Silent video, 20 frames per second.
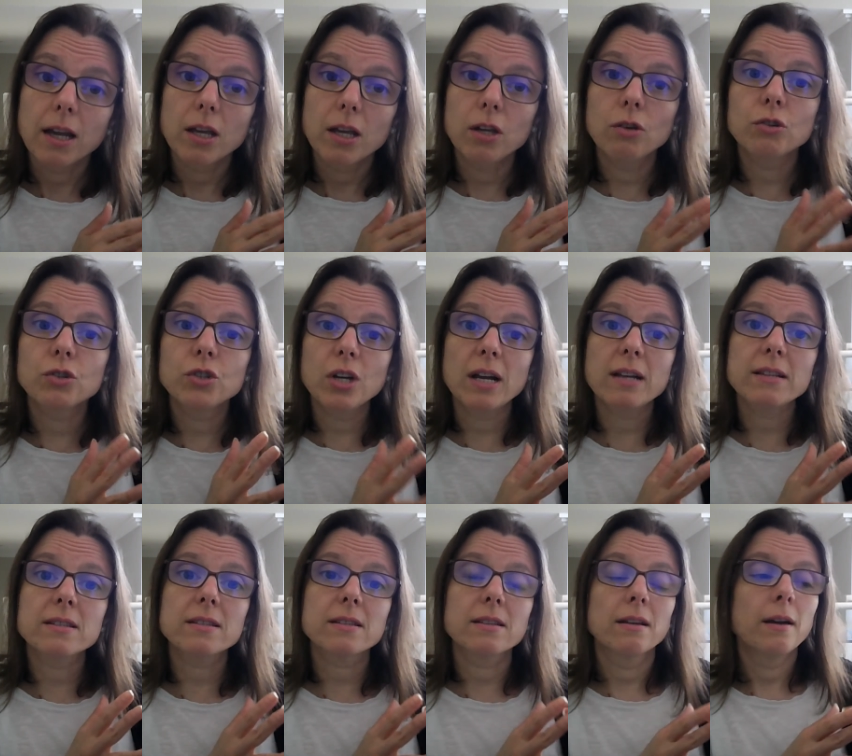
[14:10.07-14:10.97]
You
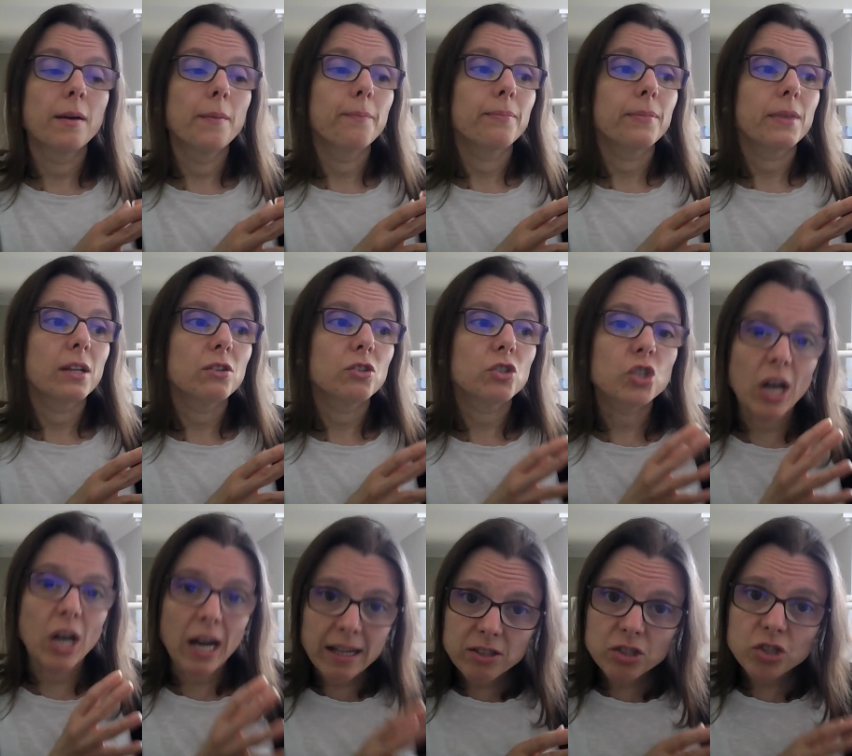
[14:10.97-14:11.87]
just
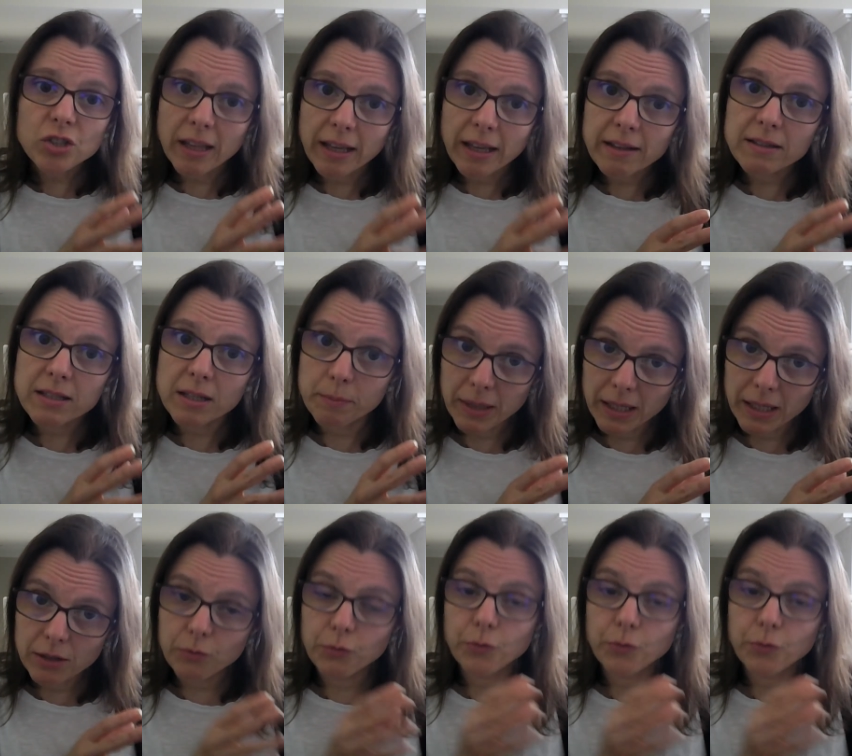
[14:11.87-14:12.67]
change things a bit